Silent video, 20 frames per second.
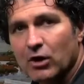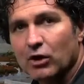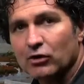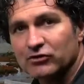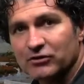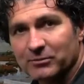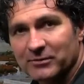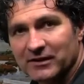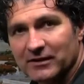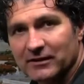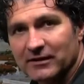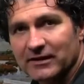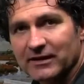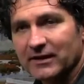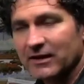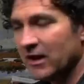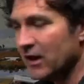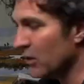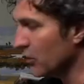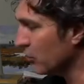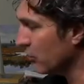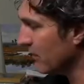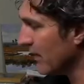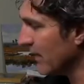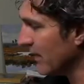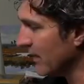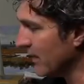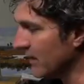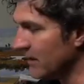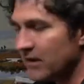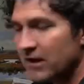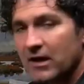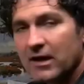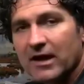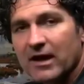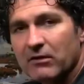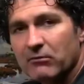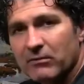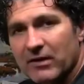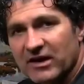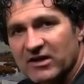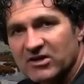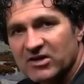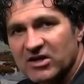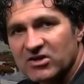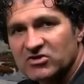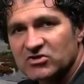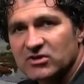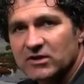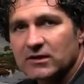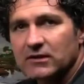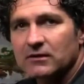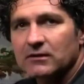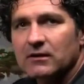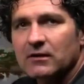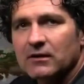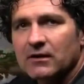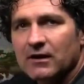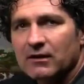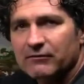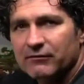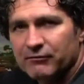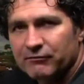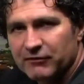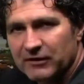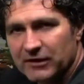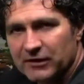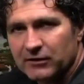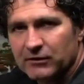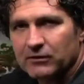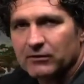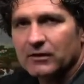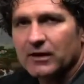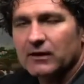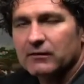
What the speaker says: ultimately creating a rendition of a figure,